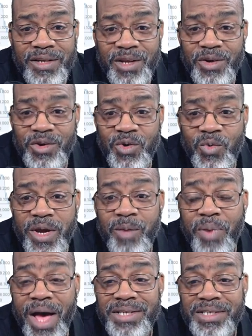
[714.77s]
the new
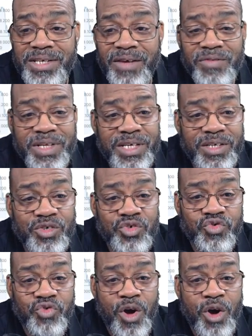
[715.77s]
week positively.
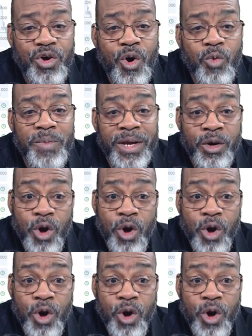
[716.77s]
Strong Goldman.